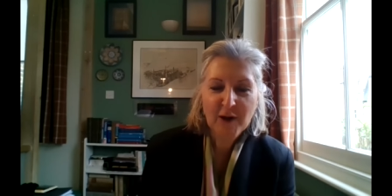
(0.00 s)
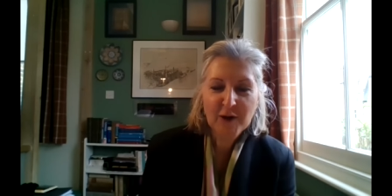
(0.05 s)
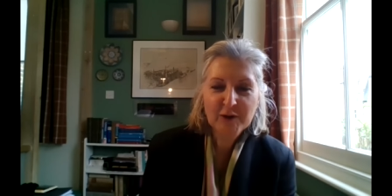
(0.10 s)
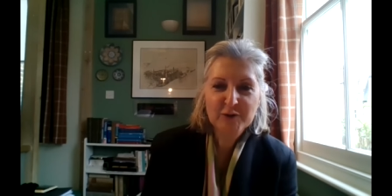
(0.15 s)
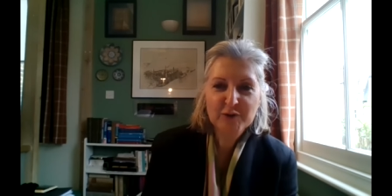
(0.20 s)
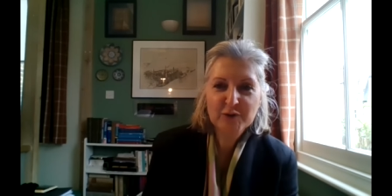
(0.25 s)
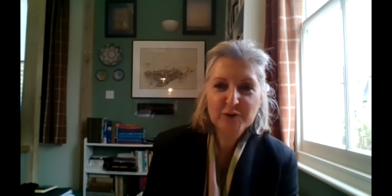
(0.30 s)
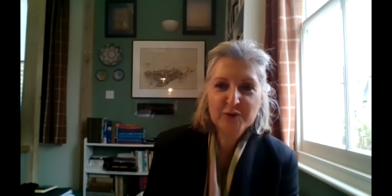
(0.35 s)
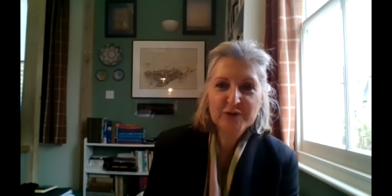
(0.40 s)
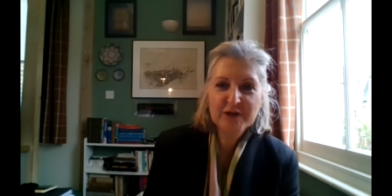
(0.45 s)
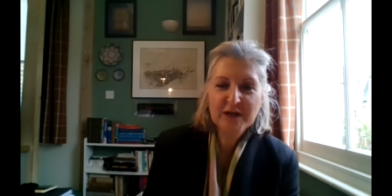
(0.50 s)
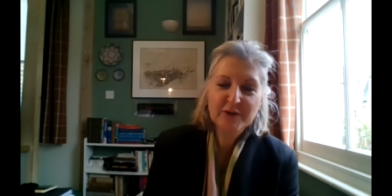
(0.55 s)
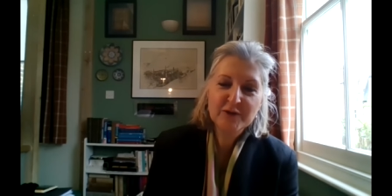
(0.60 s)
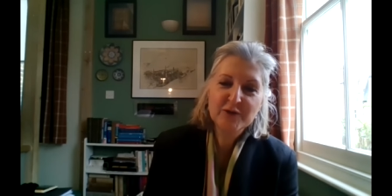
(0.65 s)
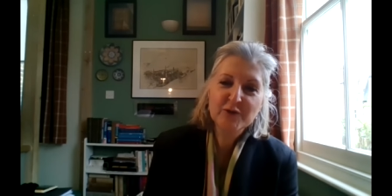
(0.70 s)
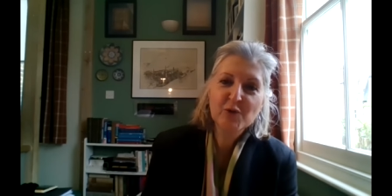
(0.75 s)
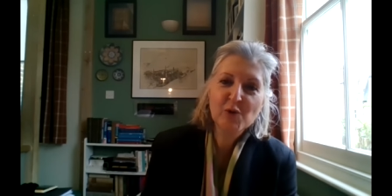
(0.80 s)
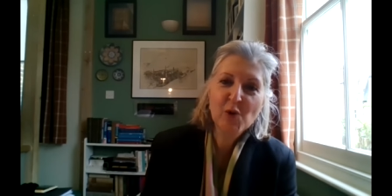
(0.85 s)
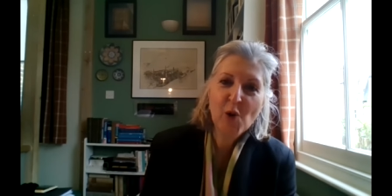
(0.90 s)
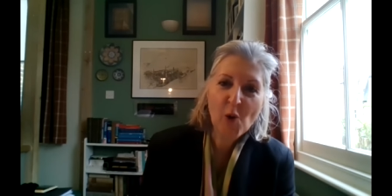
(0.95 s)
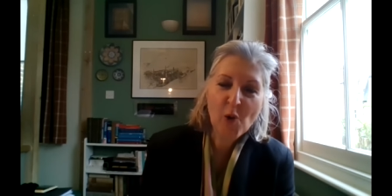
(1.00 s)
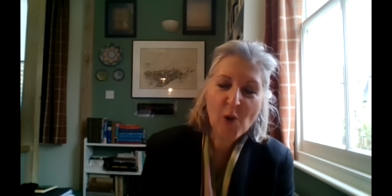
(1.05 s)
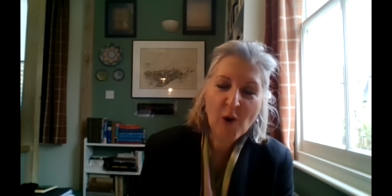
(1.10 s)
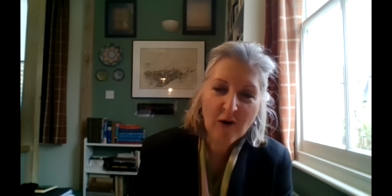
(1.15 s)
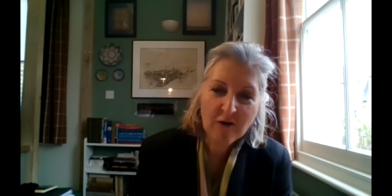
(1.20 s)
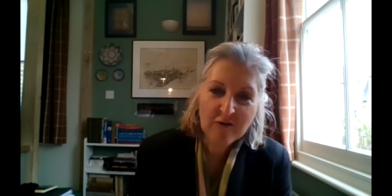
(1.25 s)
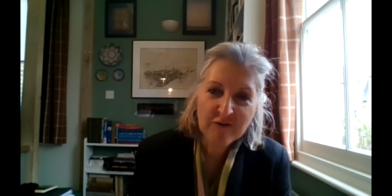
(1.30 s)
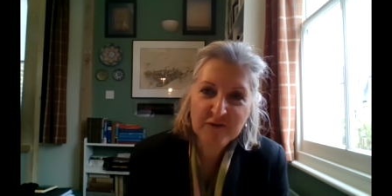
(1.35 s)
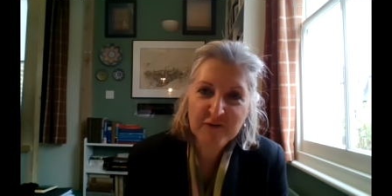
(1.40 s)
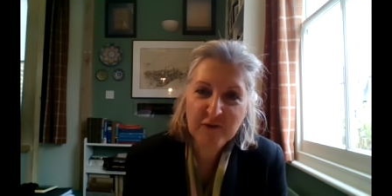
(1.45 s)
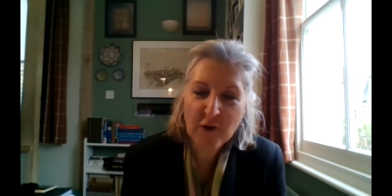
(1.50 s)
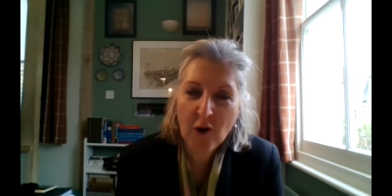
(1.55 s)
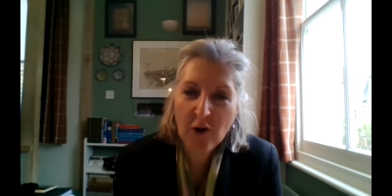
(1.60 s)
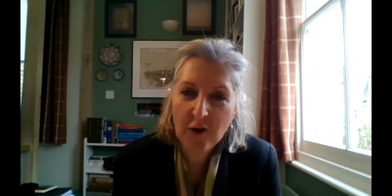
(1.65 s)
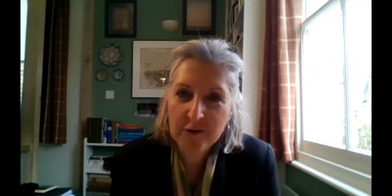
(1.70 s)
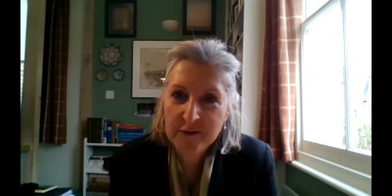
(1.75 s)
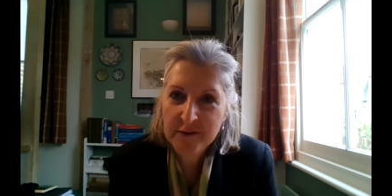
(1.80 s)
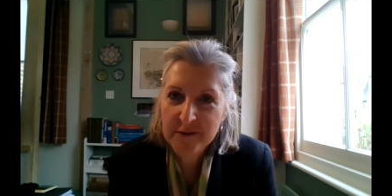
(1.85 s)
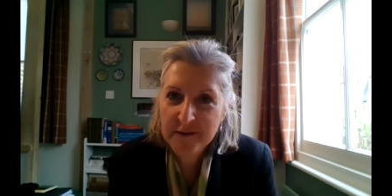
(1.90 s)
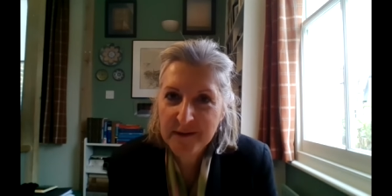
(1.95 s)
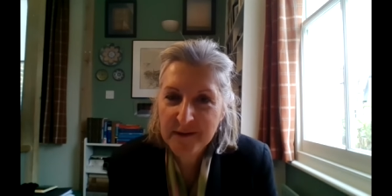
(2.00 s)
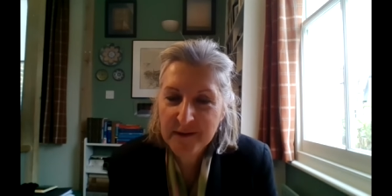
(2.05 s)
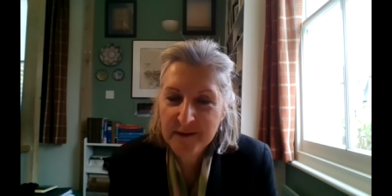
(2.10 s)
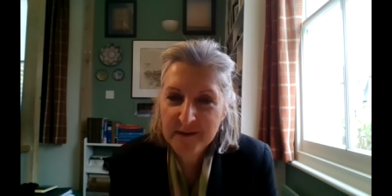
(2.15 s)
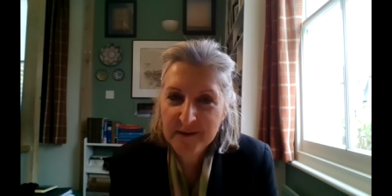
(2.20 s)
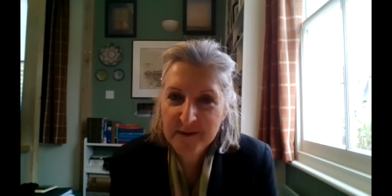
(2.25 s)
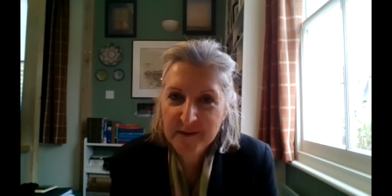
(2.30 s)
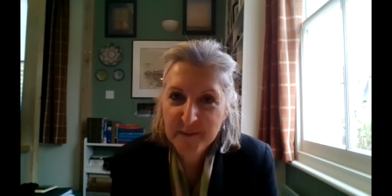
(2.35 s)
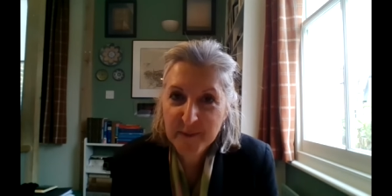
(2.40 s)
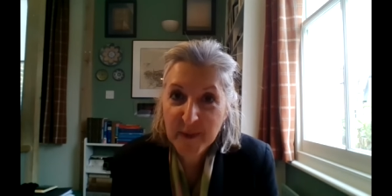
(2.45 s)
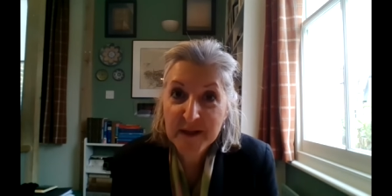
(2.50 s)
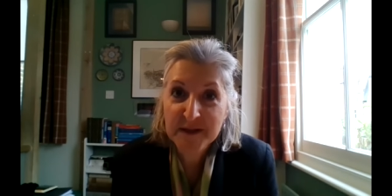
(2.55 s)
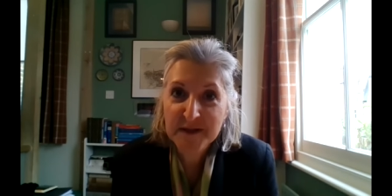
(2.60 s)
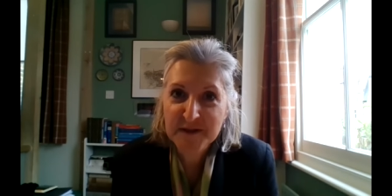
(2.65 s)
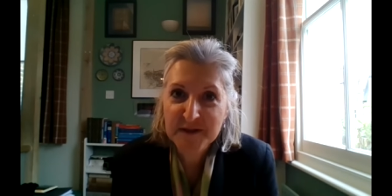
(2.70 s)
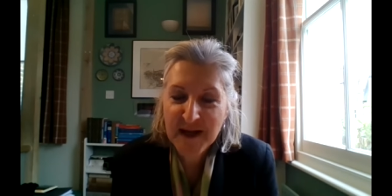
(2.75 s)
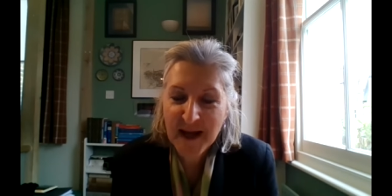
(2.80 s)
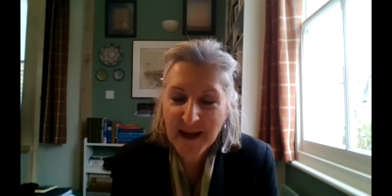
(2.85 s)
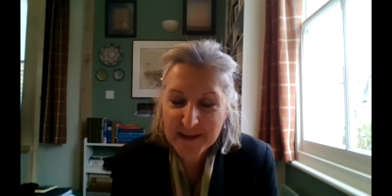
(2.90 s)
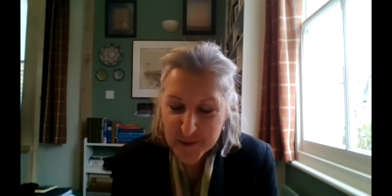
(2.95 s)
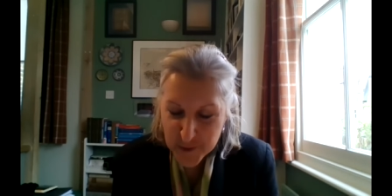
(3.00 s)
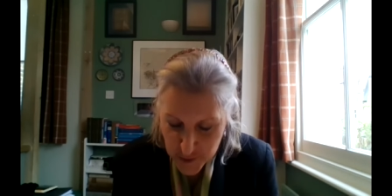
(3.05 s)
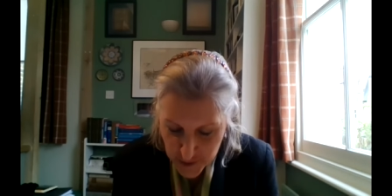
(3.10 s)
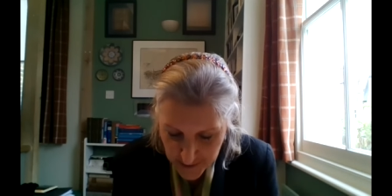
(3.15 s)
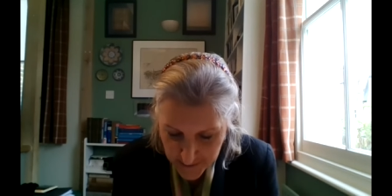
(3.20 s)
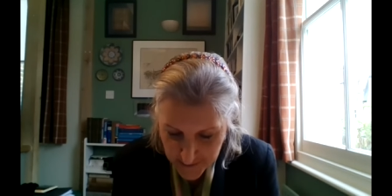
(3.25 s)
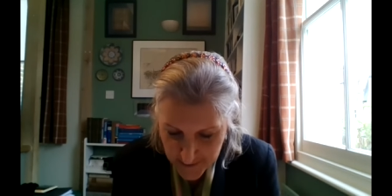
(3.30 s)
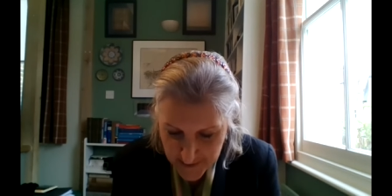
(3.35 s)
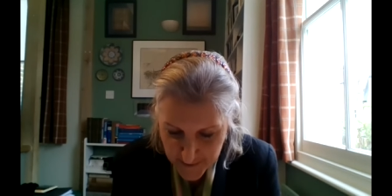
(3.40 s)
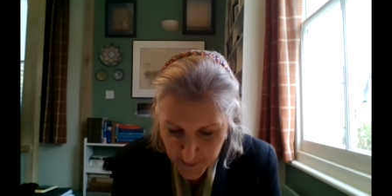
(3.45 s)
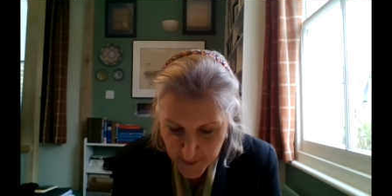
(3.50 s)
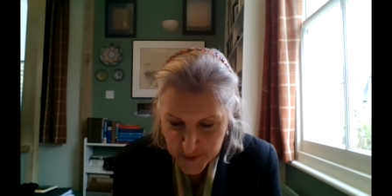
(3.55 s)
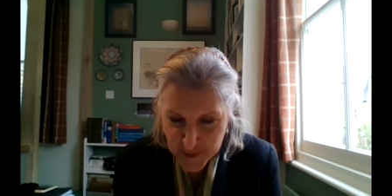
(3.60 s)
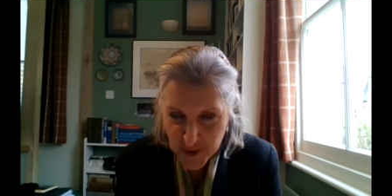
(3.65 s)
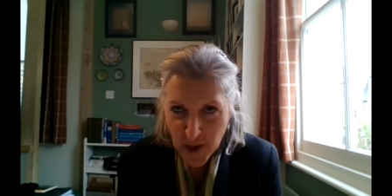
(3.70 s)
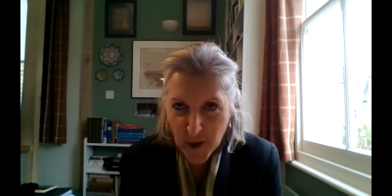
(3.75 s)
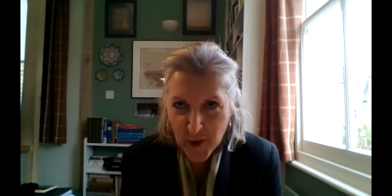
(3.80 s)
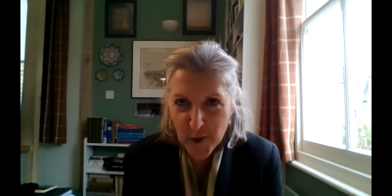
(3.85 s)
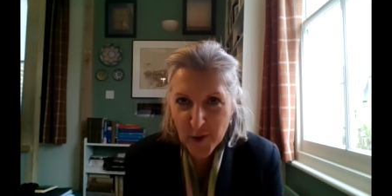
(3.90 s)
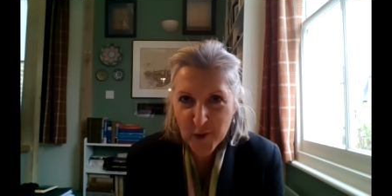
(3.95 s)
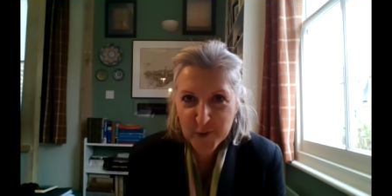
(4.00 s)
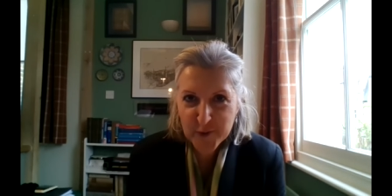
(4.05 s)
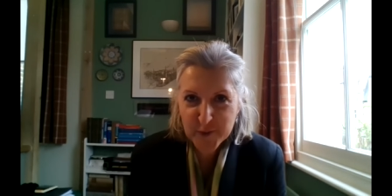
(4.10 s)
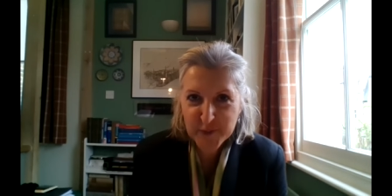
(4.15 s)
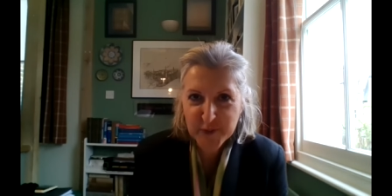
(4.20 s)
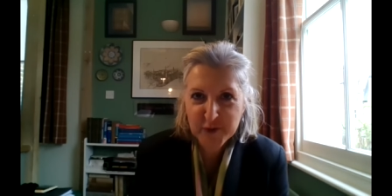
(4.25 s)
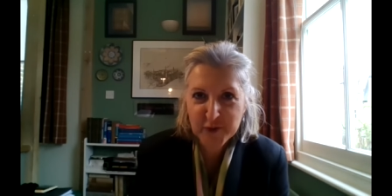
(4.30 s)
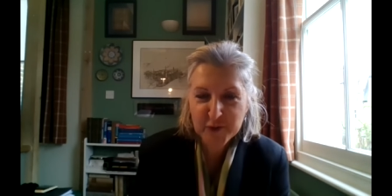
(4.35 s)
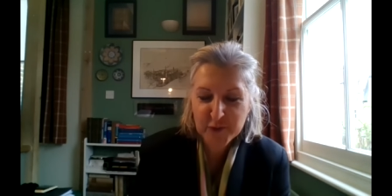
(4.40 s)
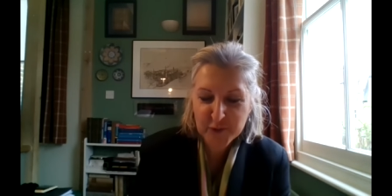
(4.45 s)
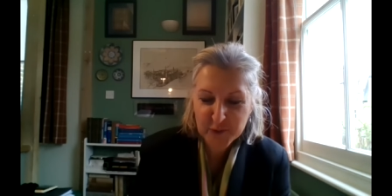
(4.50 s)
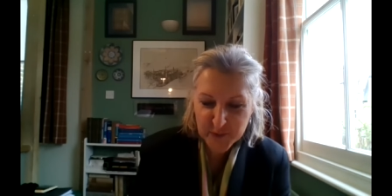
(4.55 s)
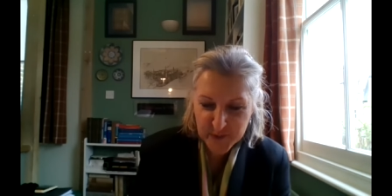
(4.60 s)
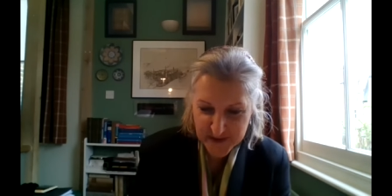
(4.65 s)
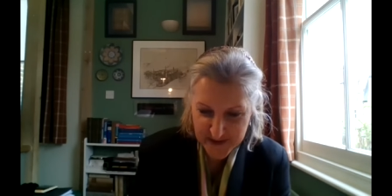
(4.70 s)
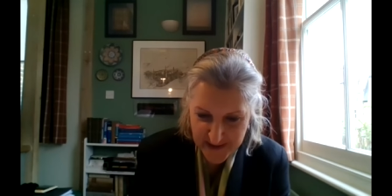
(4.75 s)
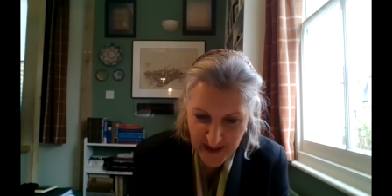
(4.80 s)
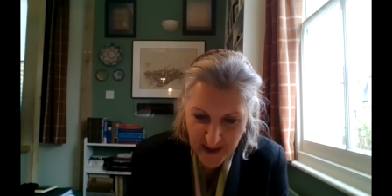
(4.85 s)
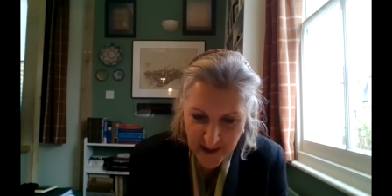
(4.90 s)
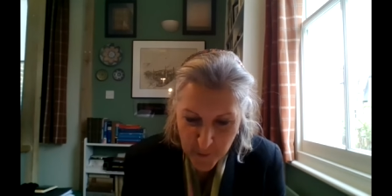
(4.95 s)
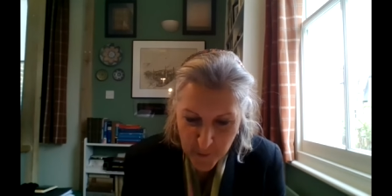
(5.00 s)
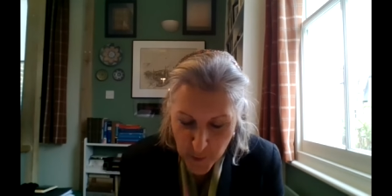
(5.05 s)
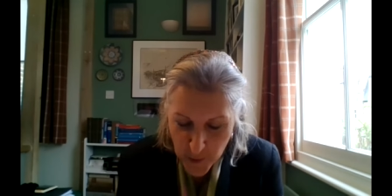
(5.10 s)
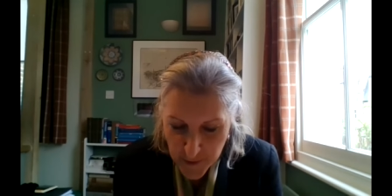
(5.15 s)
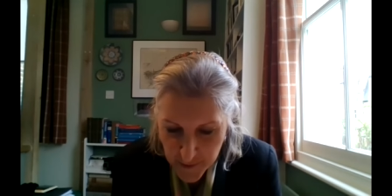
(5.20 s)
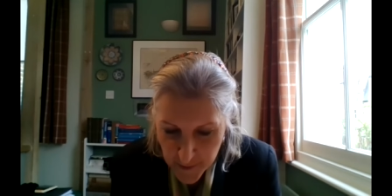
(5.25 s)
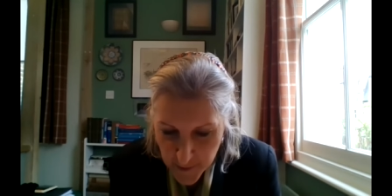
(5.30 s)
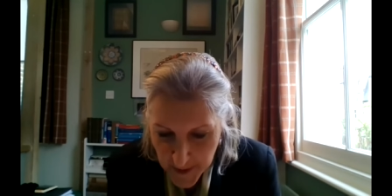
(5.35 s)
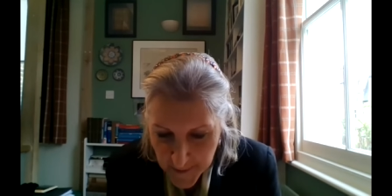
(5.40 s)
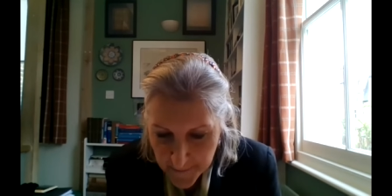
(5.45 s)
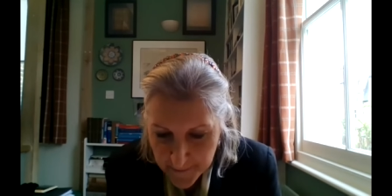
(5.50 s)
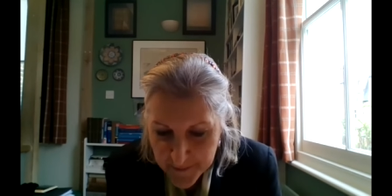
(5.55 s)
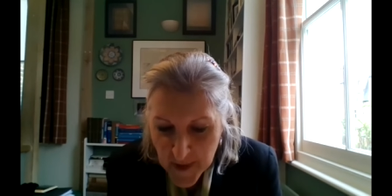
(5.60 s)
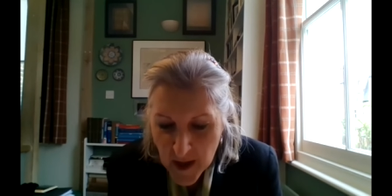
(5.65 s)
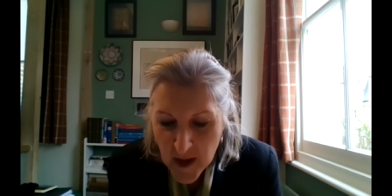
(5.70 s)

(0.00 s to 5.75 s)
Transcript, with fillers: I do tend to go off on uh, many tangents, but I hope you stay with me.